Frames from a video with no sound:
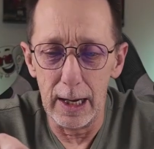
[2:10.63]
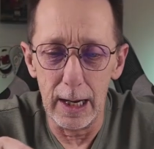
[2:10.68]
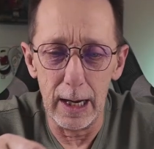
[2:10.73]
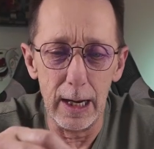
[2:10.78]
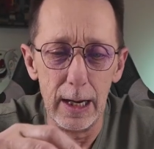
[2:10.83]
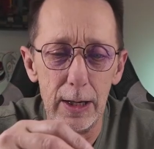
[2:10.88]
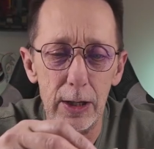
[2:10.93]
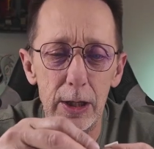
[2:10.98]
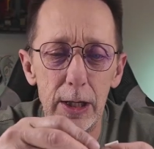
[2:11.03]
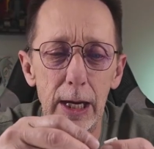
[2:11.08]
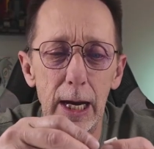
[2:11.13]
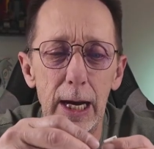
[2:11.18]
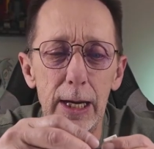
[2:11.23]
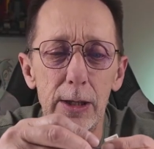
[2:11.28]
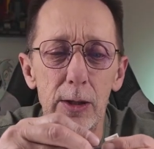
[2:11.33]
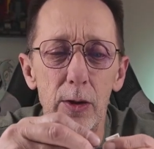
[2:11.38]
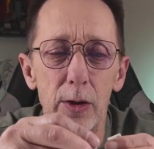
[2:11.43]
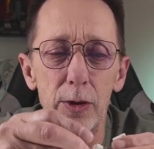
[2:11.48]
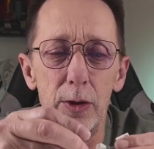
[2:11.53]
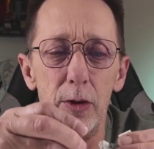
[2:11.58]
And she
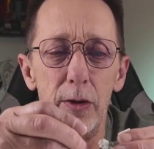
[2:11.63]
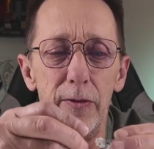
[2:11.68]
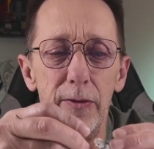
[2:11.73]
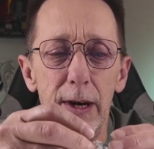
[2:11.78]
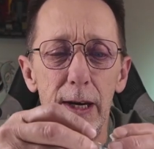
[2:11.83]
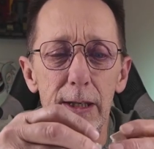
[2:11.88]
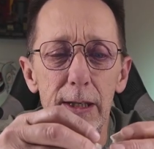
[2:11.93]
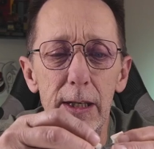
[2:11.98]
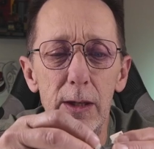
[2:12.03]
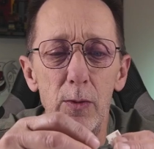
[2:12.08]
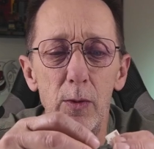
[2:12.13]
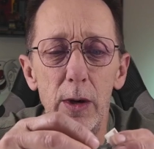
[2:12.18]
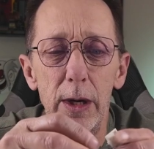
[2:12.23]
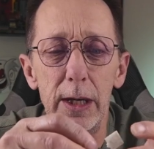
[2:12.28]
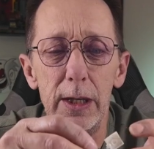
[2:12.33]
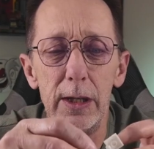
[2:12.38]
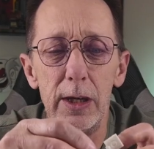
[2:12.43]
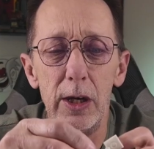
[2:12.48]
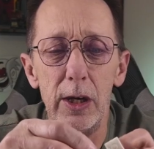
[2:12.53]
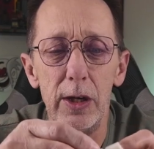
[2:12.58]
has got two faces.
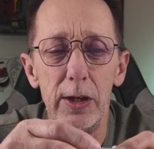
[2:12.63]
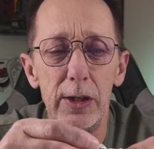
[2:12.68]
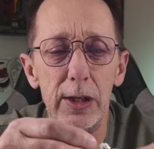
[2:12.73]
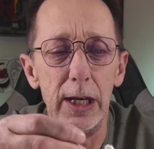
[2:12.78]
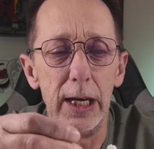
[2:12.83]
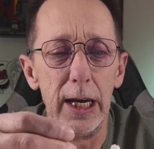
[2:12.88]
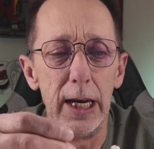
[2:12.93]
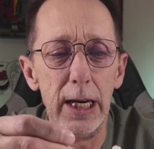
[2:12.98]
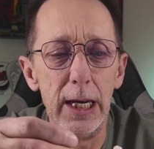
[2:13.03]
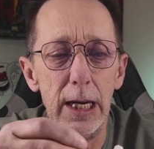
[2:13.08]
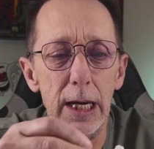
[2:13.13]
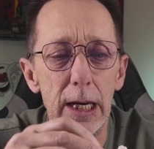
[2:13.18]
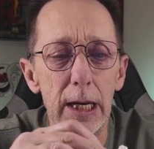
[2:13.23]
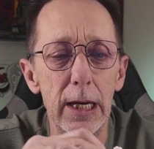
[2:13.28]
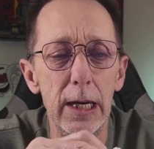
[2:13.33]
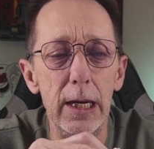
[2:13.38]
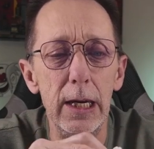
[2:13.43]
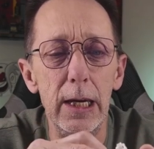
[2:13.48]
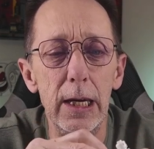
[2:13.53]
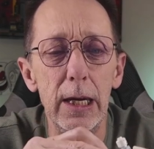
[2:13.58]
One is her singing,
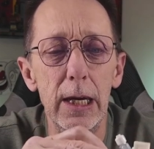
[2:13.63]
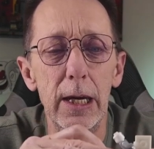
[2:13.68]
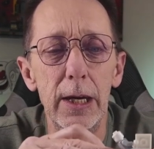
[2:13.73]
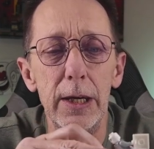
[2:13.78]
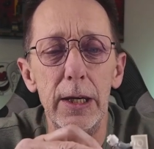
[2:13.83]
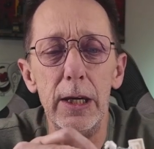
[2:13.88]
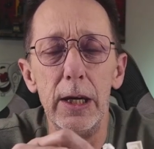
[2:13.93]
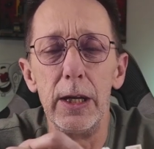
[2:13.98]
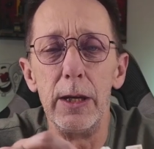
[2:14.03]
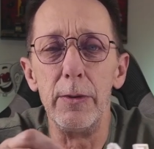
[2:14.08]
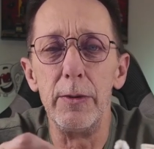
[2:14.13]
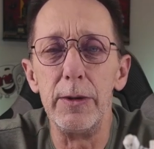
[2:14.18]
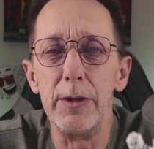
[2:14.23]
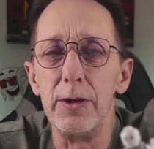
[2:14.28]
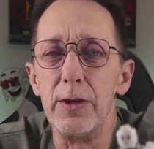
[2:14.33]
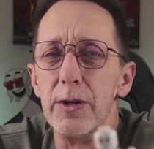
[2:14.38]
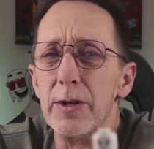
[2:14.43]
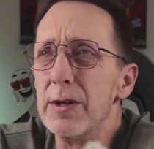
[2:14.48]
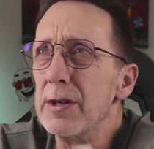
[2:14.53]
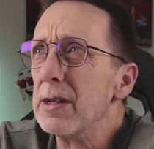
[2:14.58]
and the other
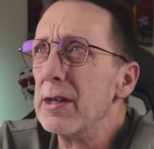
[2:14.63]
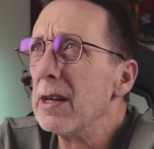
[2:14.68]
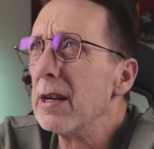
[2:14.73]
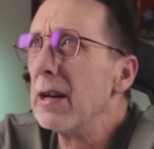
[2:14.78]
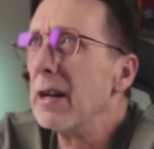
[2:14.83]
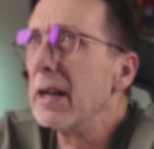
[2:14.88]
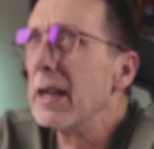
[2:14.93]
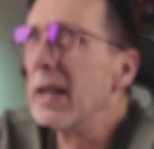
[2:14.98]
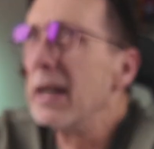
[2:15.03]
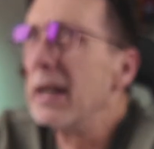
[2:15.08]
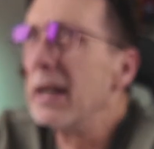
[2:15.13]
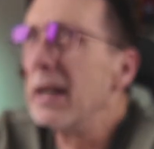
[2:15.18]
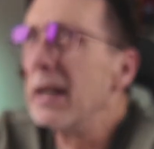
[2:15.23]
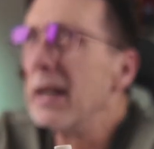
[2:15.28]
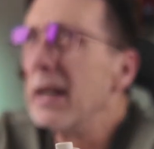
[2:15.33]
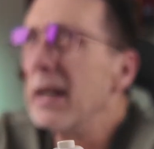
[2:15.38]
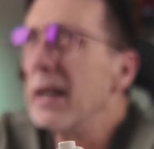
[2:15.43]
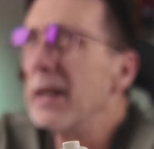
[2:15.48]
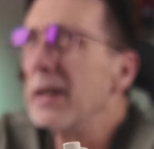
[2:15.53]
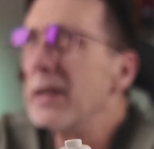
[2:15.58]
is just like a
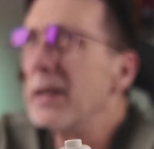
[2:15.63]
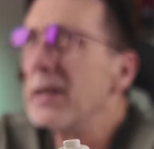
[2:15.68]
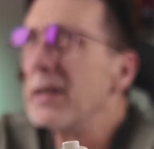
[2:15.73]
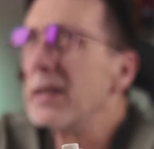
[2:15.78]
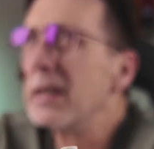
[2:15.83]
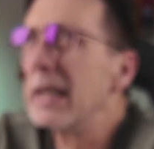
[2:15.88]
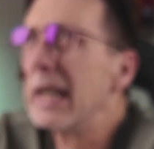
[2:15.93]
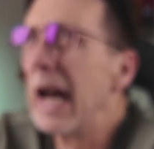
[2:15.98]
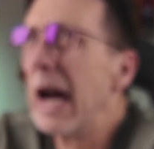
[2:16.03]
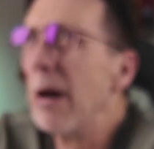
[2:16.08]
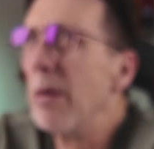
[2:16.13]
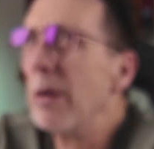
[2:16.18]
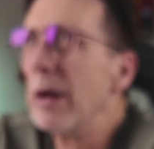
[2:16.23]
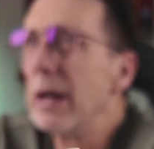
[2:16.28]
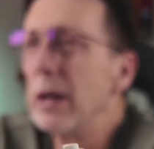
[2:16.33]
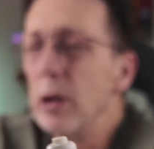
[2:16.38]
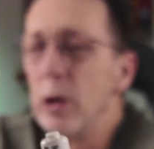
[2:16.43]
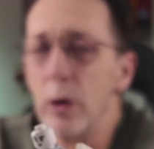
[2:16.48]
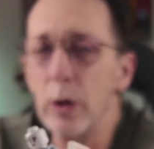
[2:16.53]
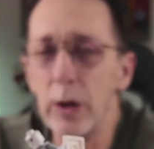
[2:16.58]

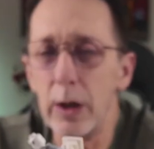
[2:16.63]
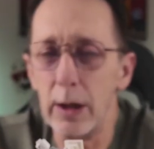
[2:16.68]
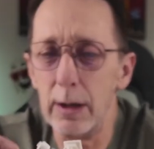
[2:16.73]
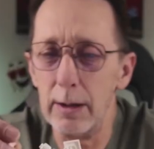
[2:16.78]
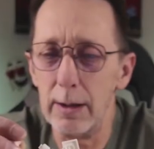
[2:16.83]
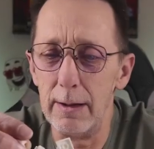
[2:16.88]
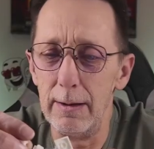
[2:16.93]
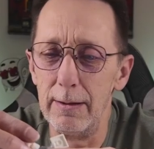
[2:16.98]
scowling look.